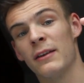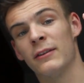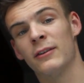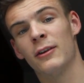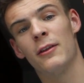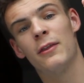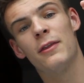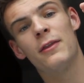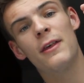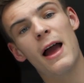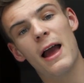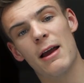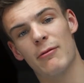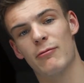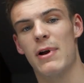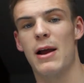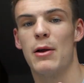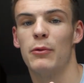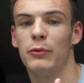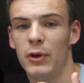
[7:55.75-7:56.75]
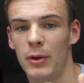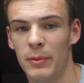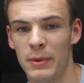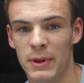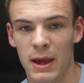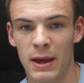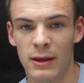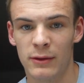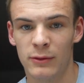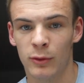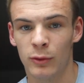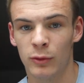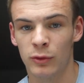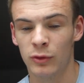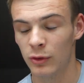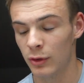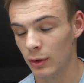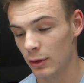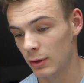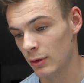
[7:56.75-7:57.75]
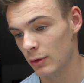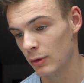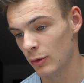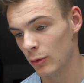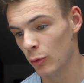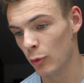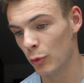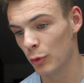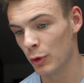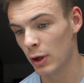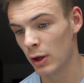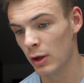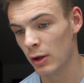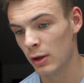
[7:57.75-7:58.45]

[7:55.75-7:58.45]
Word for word: so that rounds up the ASOS order.